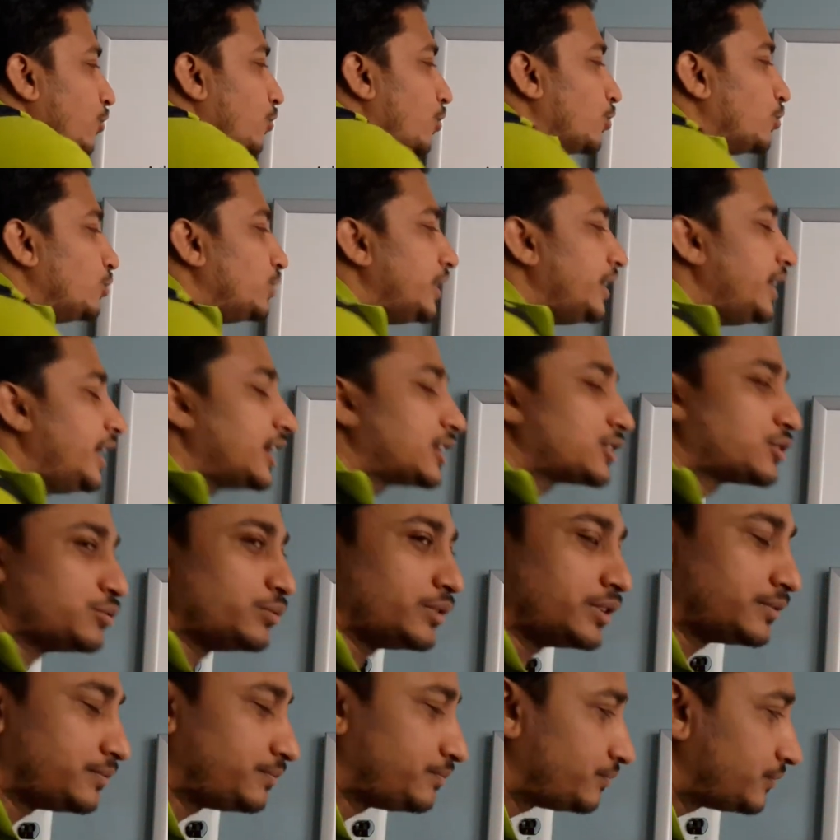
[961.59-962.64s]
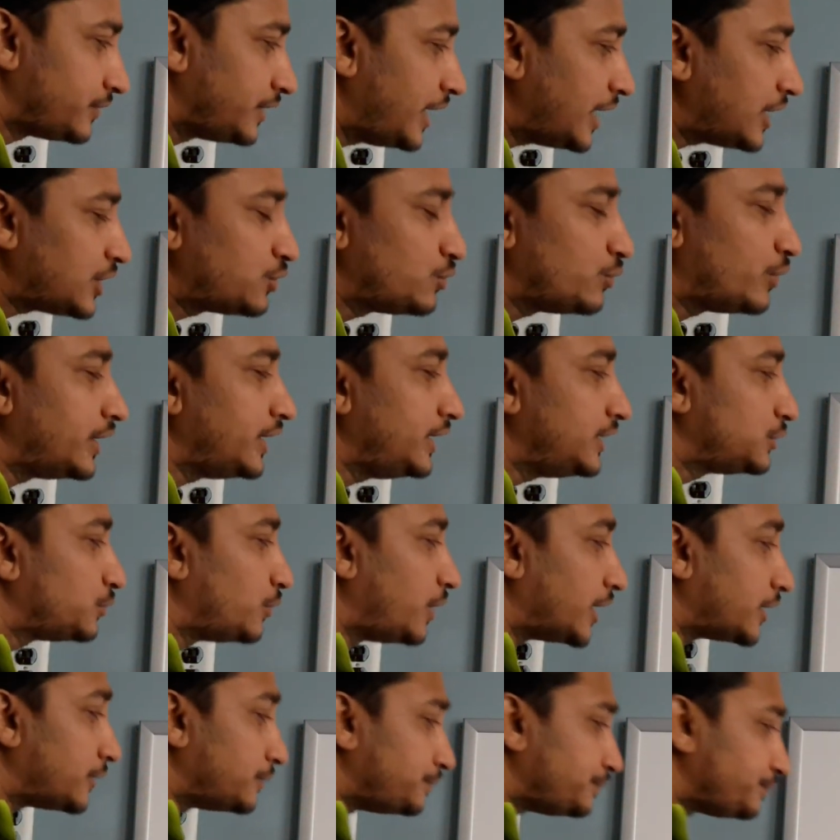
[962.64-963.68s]
Go to the next one. Next one is
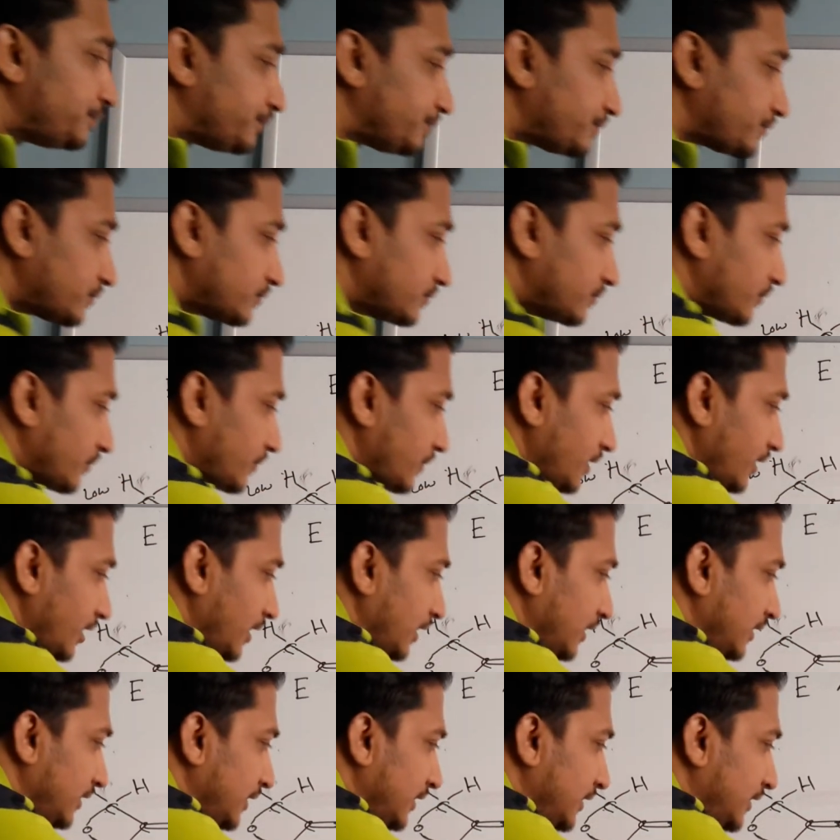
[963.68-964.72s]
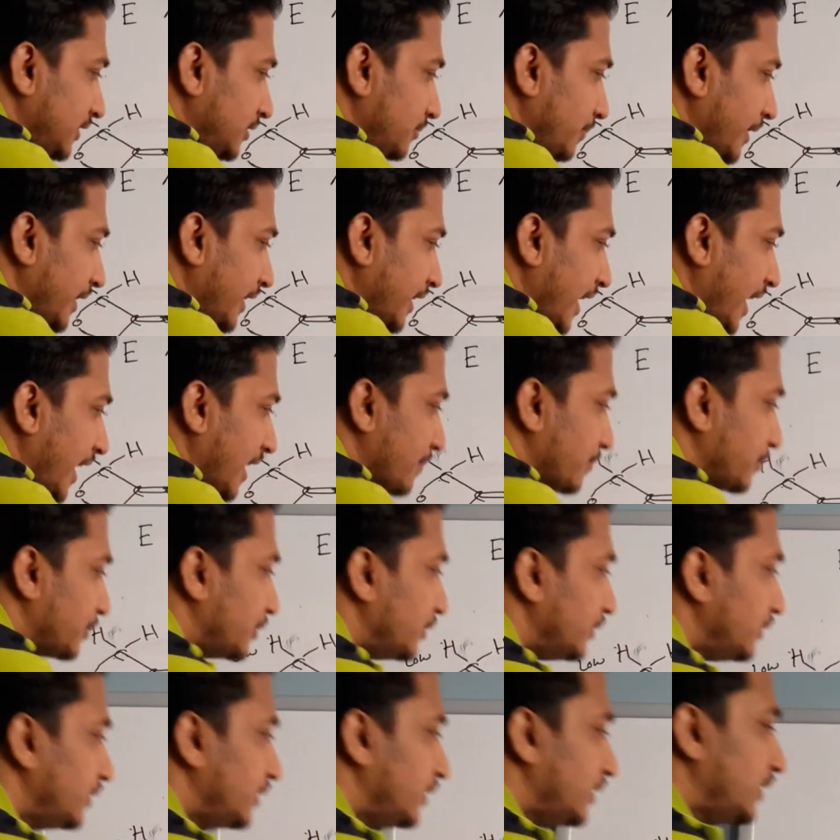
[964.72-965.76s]
what? This is my
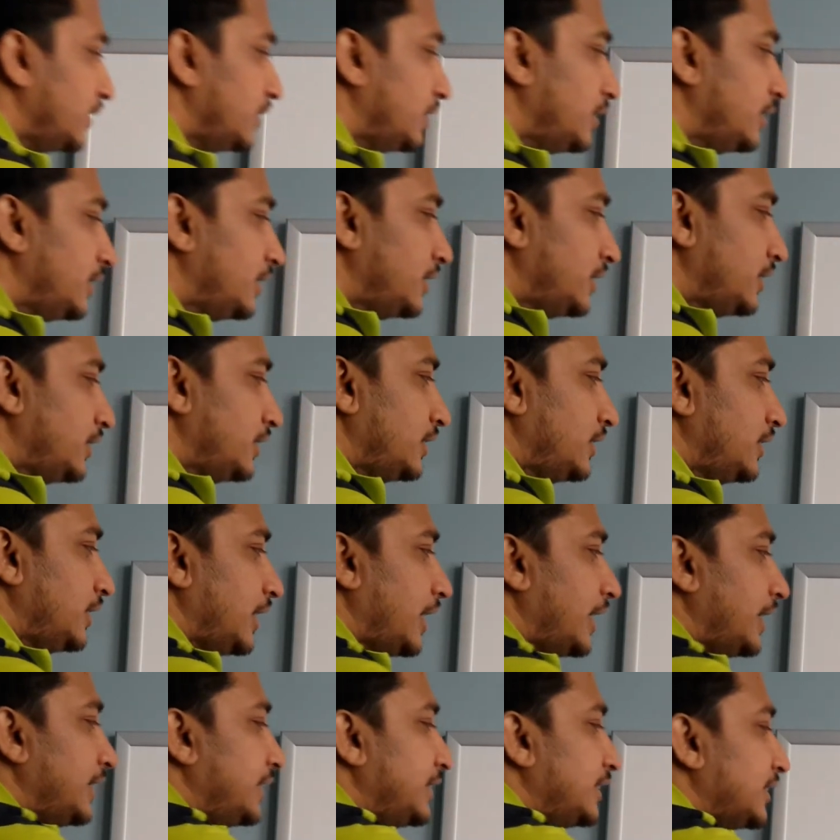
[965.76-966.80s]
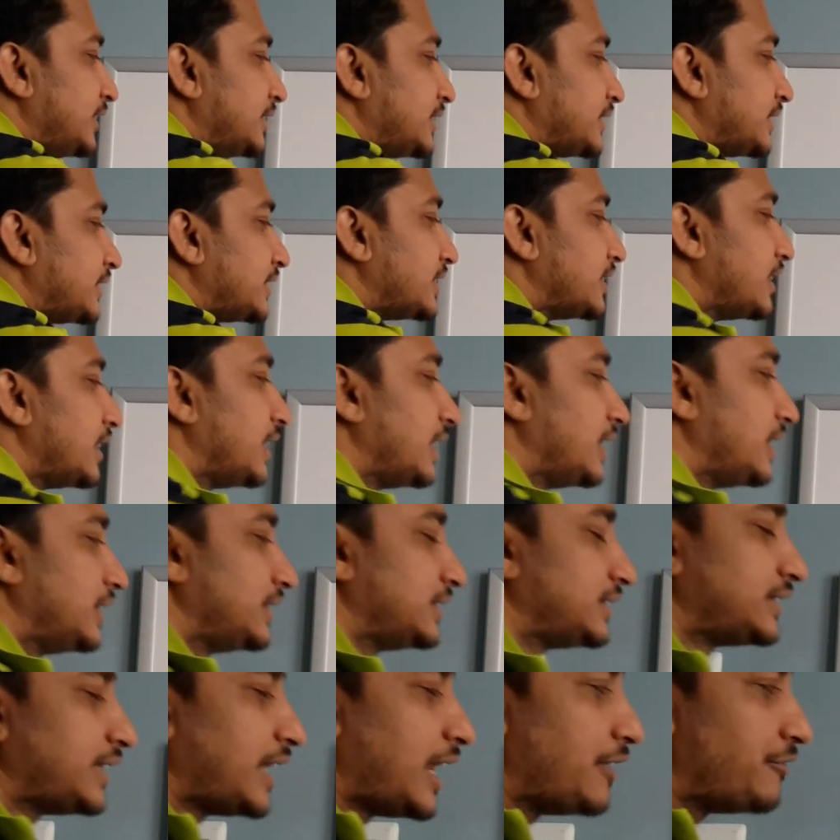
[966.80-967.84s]
carbon and this is
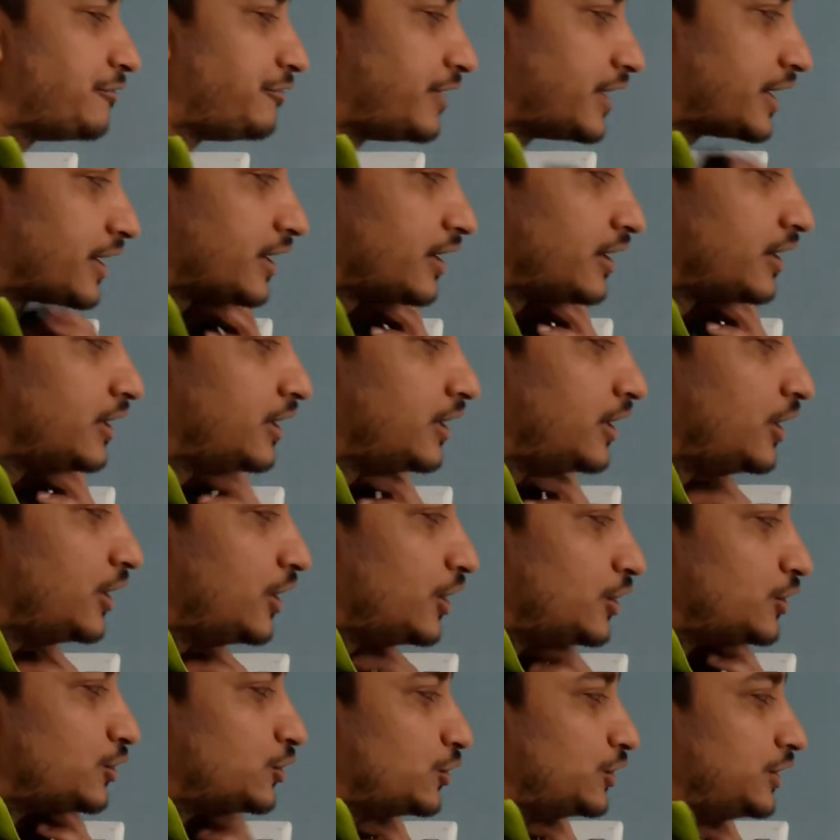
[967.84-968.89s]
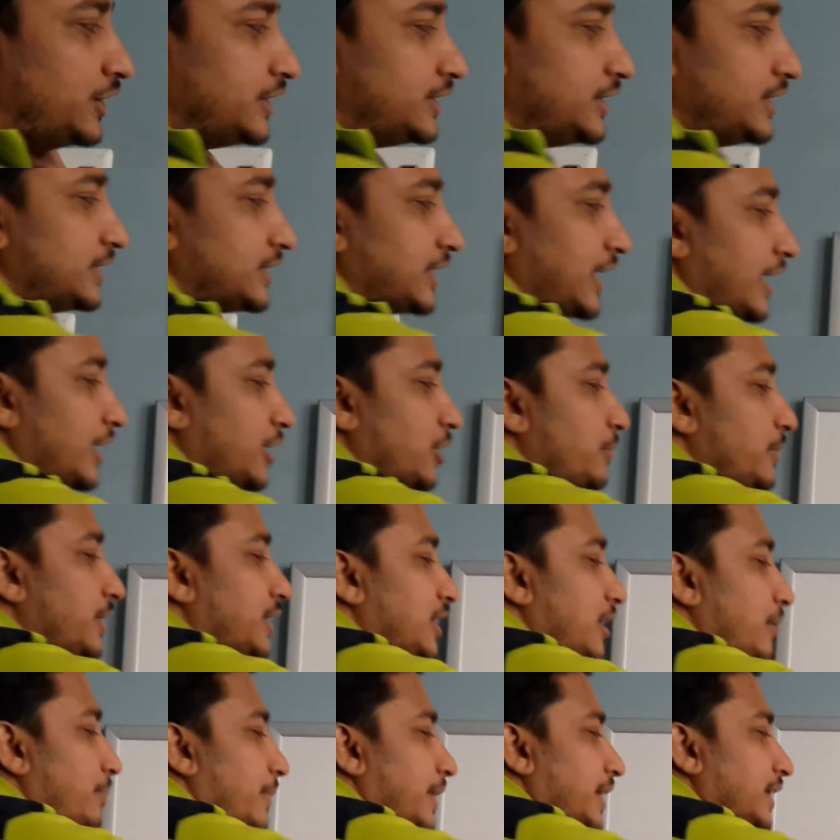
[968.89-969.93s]
sulfur. So this is
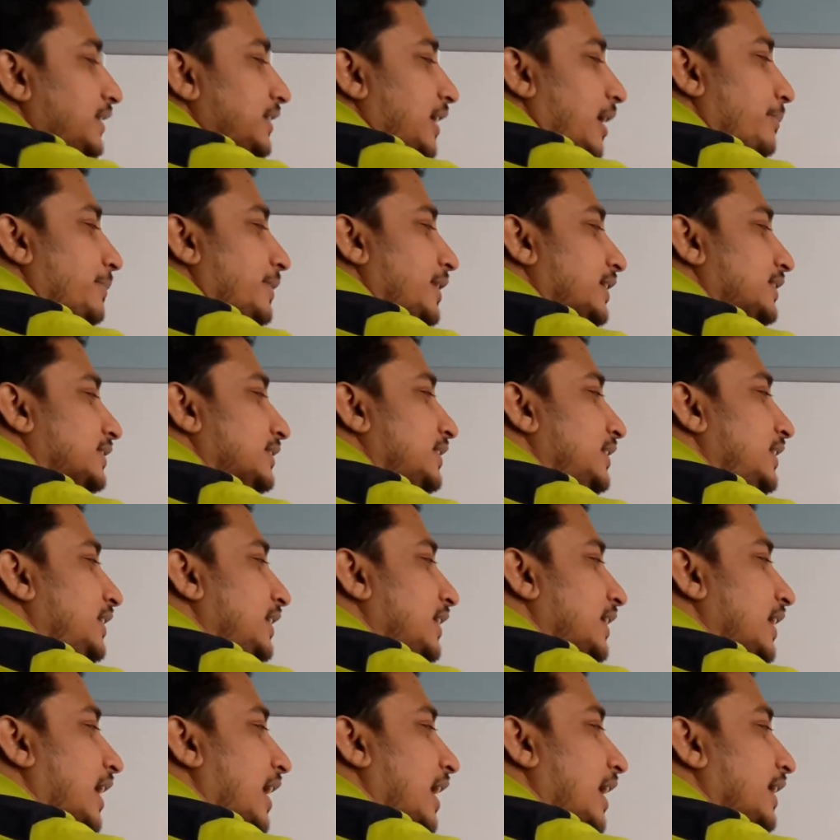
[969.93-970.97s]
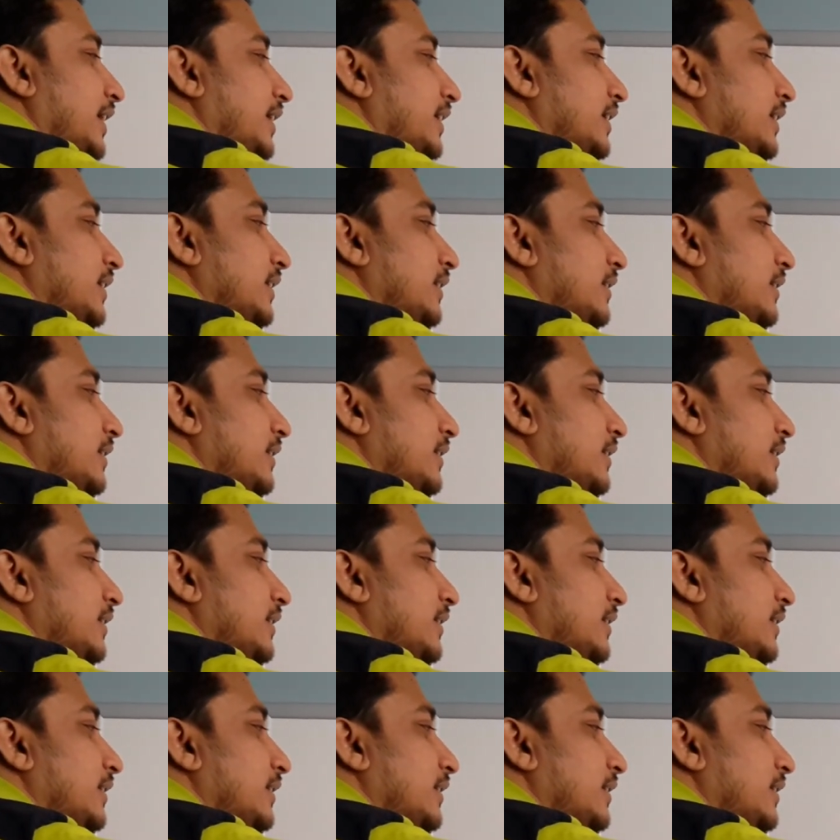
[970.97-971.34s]
atomic number is obviously high,